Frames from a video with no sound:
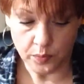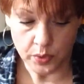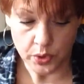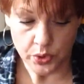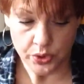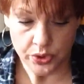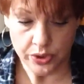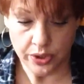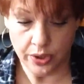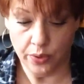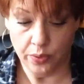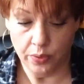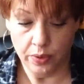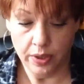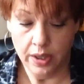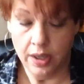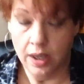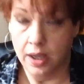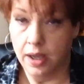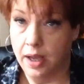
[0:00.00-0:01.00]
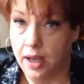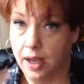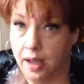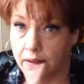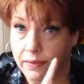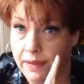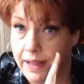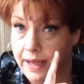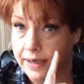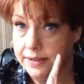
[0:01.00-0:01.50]
So a
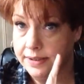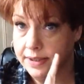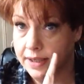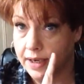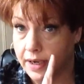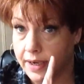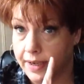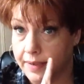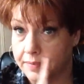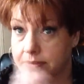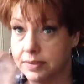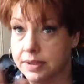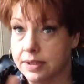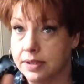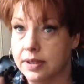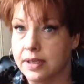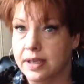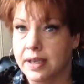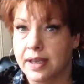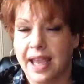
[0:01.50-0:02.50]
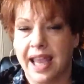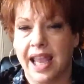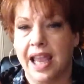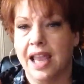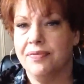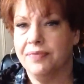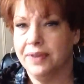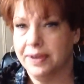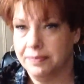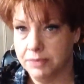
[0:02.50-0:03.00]
lot of times,
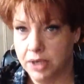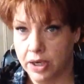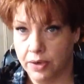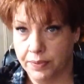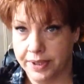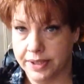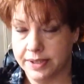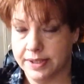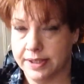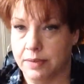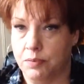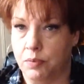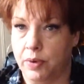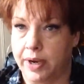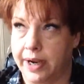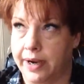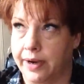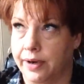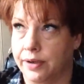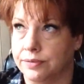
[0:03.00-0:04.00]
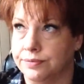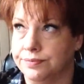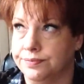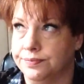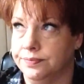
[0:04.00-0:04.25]
if I'm going somewhere,